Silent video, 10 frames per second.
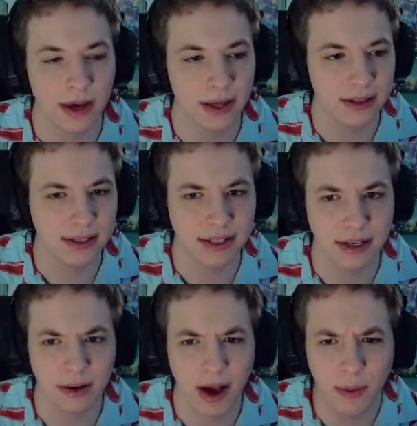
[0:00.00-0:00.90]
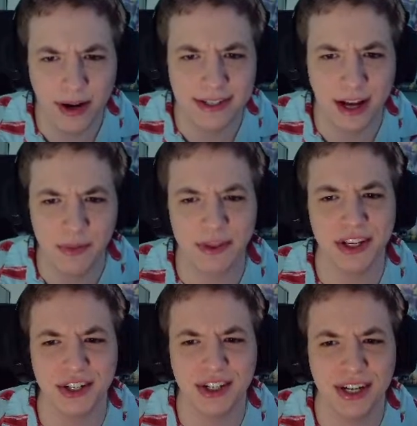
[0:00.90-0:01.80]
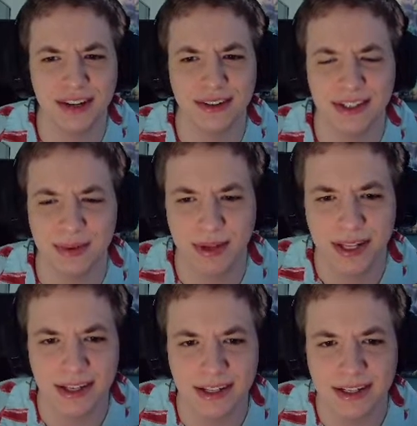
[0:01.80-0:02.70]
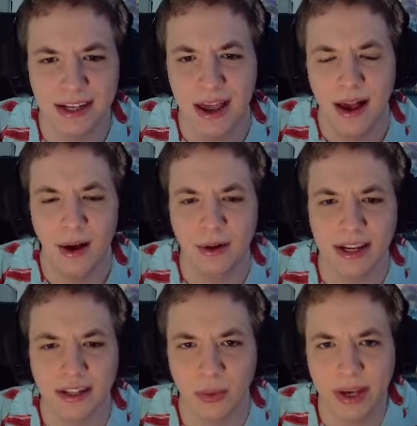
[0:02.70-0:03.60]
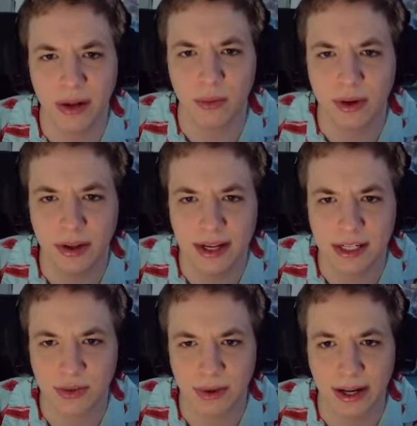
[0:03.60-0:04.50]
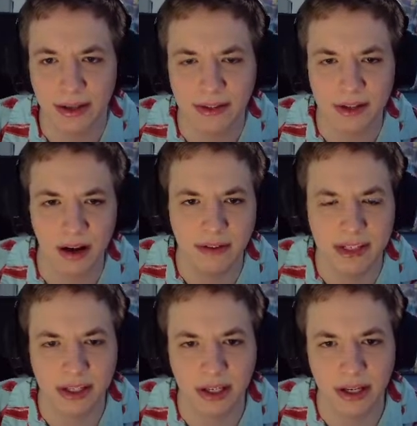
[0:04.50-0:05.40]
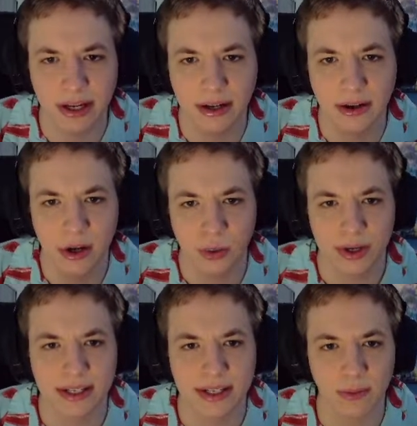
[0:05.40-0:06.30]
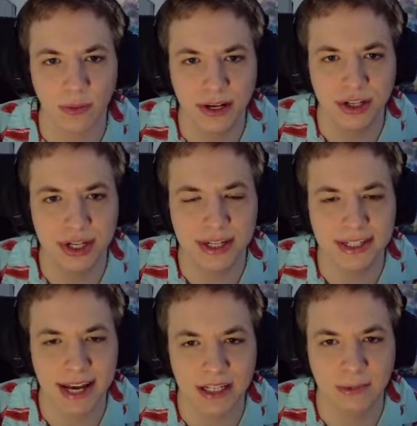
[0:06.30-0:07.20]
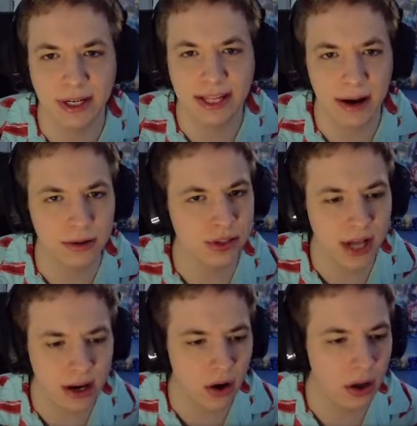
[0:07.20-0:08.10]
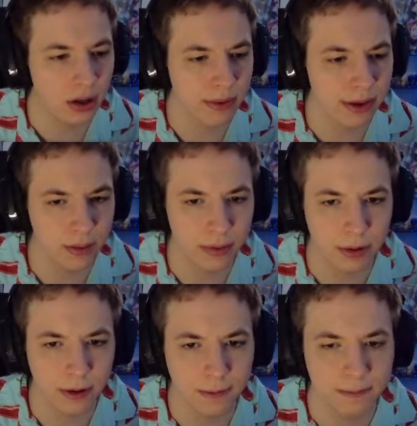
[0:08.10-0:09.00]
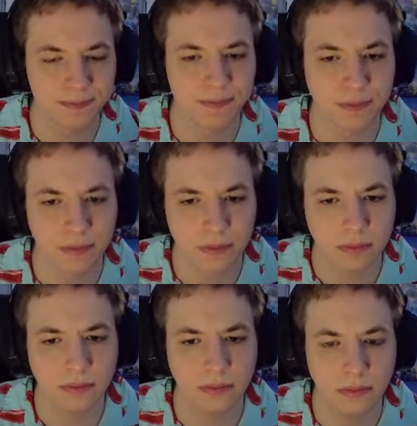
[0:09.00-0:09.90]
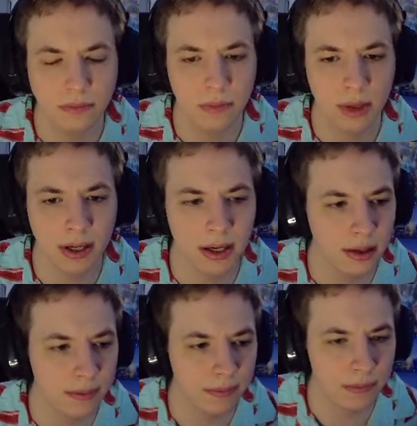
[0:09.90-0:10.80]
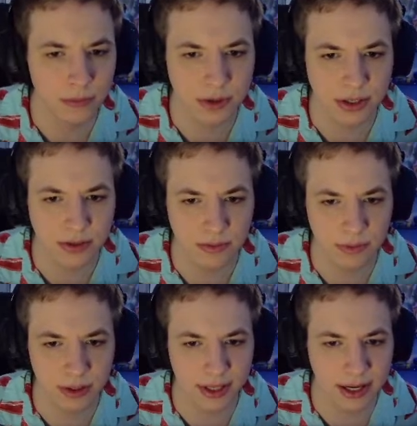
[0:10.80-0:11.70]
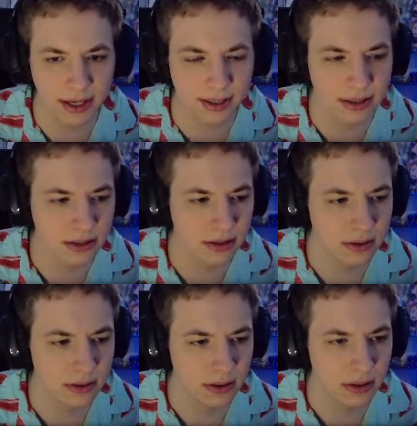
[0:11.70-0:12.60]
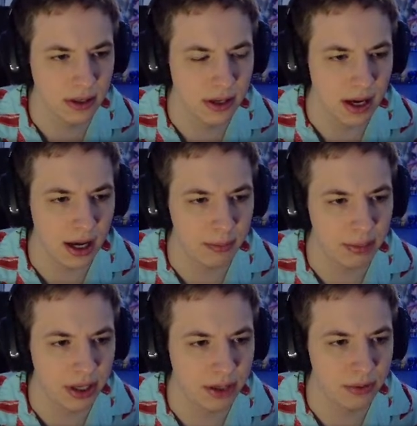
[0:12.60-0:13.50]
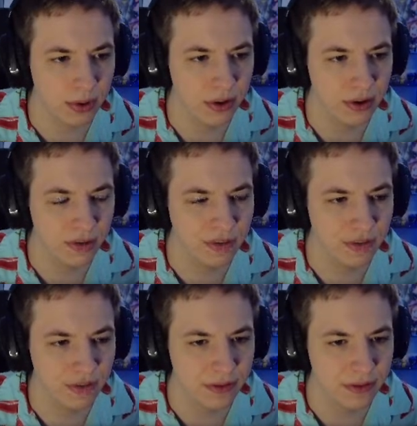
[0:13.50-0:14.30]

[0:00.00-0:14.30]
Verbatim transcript: let's see. What is up with these shields? This is ridiculous. Okay, so we get a real nice ring. That's obviously good. We're getting some regen, attack speed counters, kind of all around the board. Um, which is real nice. Um, Blood Grove.